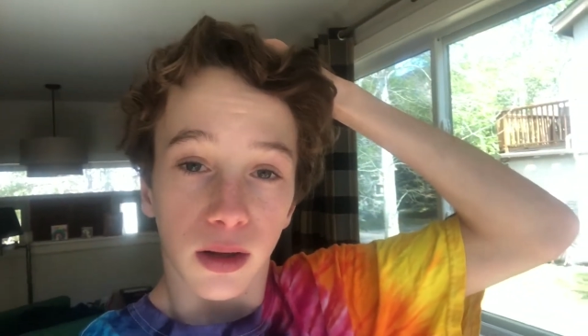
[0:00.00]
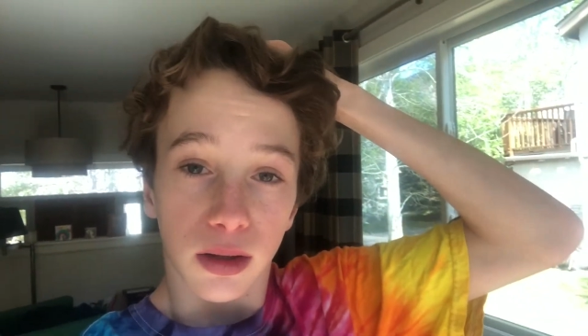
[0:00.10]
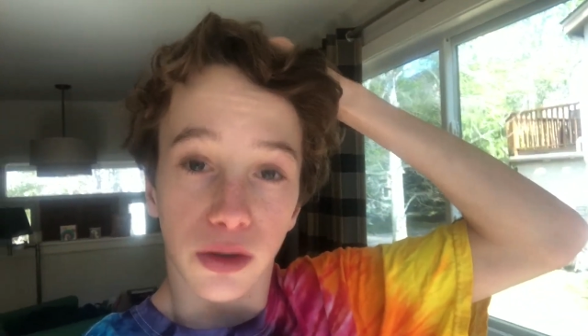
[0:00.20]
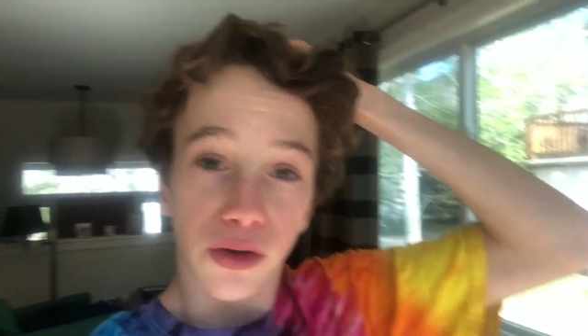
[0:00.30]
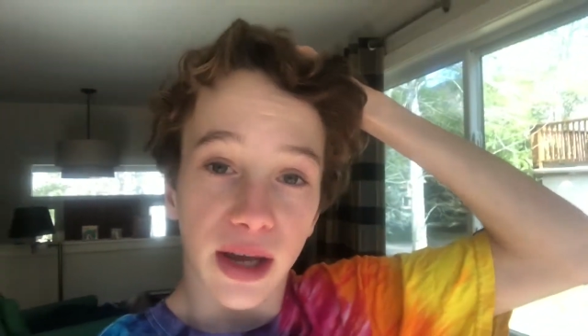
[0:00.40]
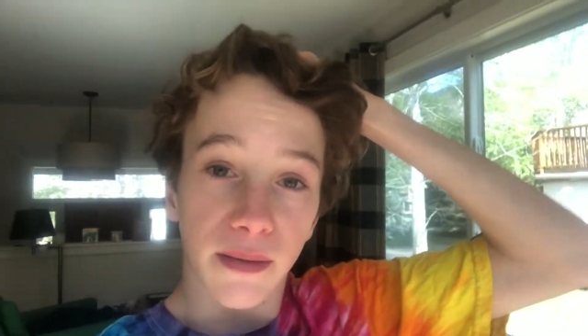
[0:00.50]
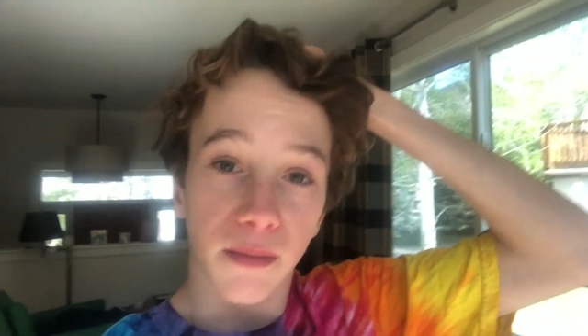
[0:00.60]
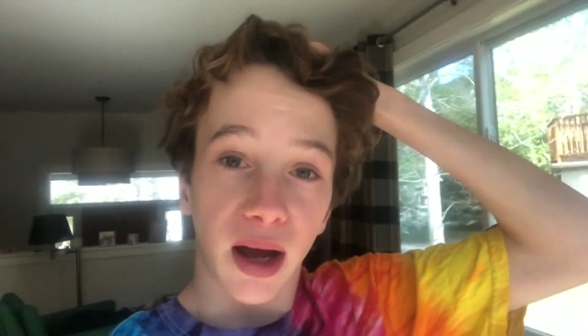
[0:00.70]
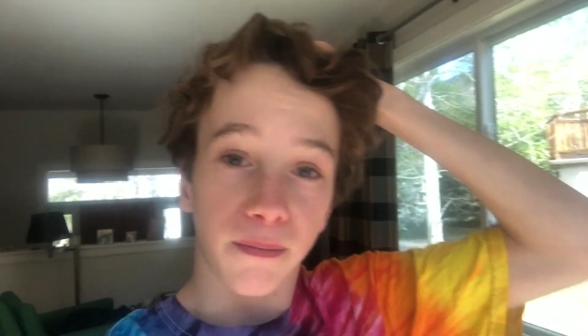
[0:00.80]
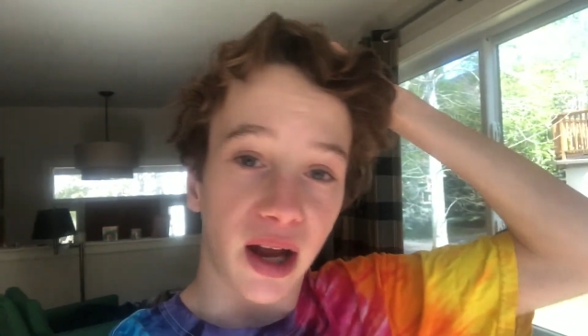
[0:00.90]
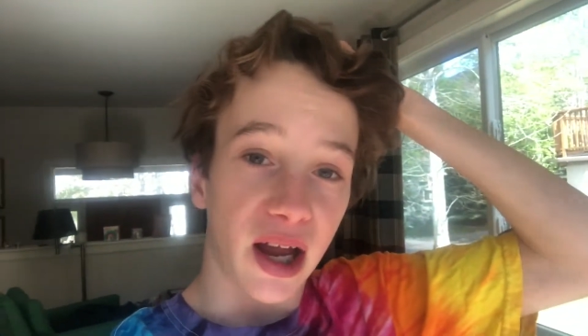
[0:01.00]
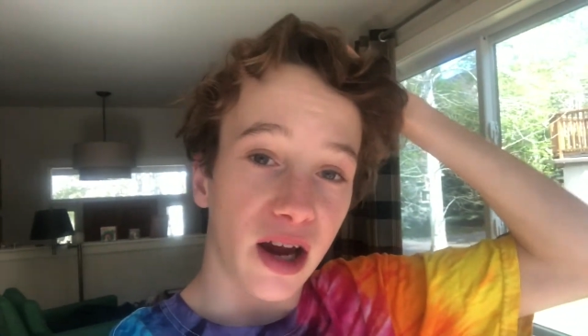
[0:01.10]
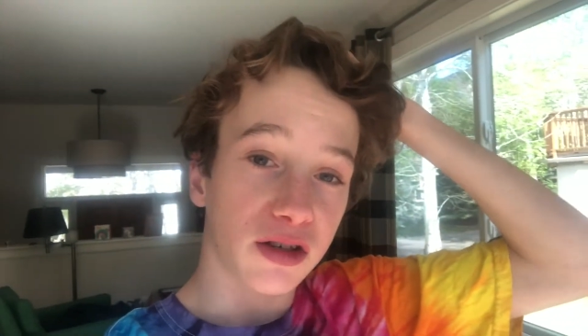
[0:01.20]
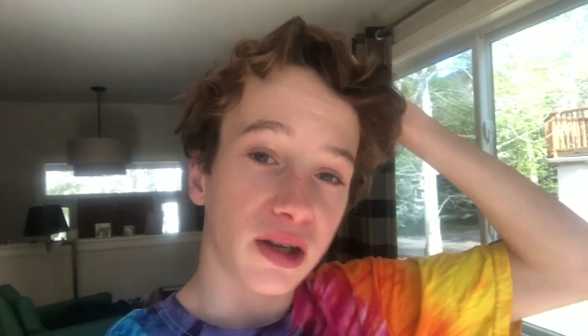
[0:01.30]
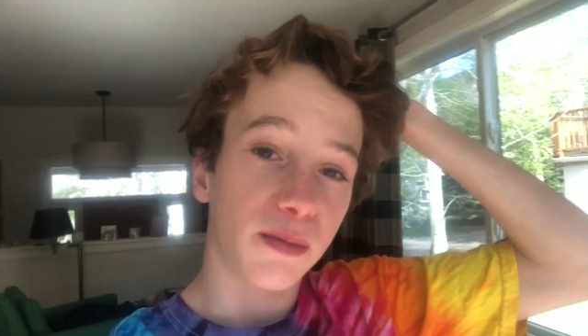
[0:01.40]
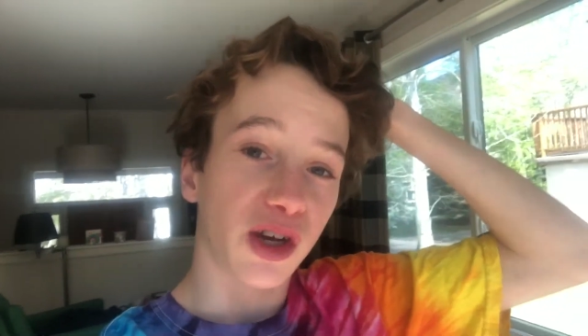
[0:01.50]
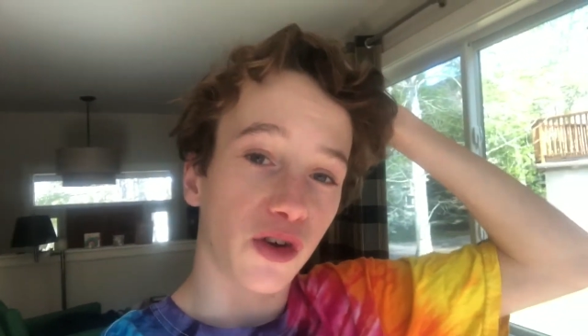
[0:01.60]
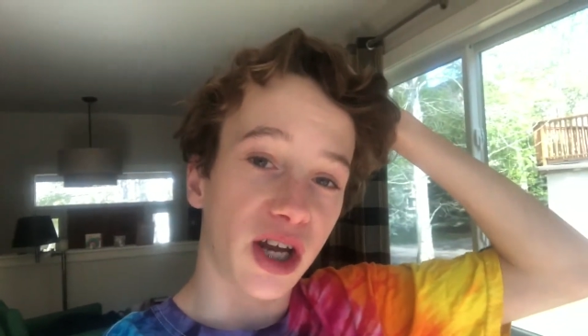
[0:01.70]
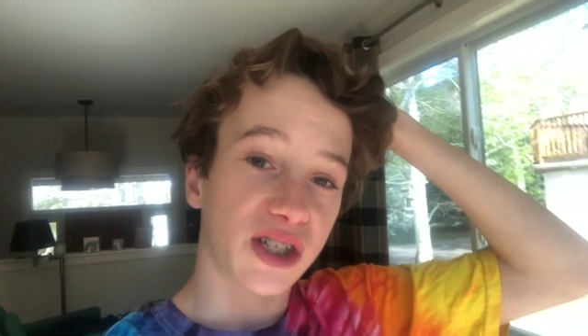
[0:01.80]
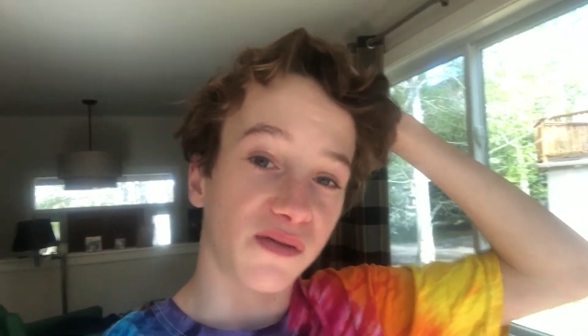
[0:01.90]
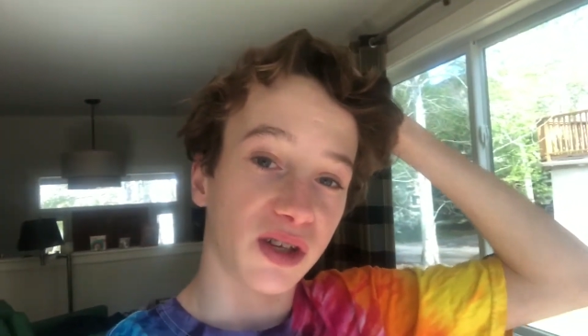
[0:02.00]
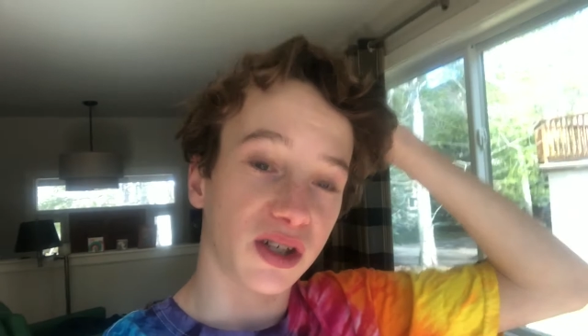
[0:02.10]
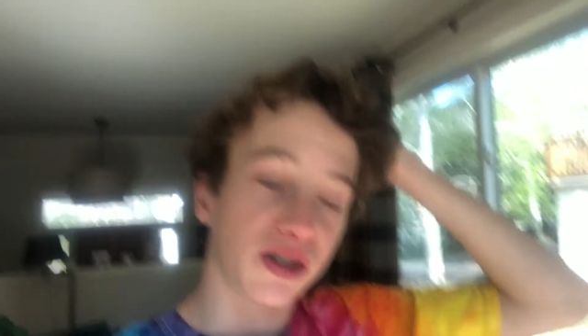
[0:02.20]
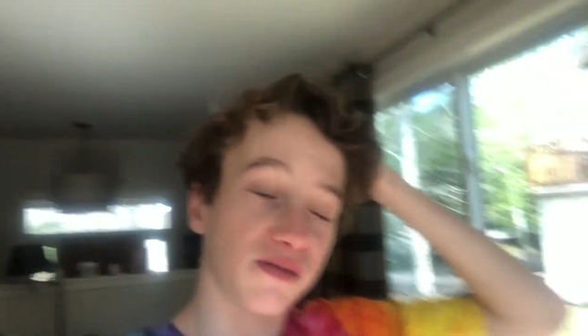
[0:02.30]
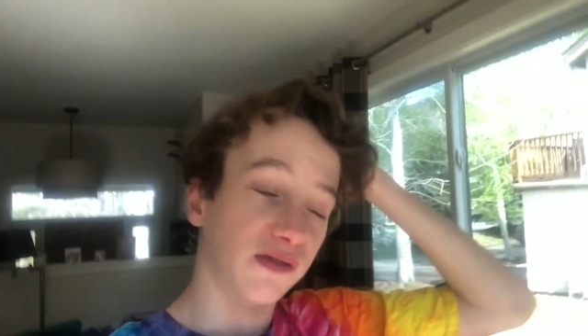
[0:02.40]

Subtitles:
Do keep in mind my hair is going to be crazy for this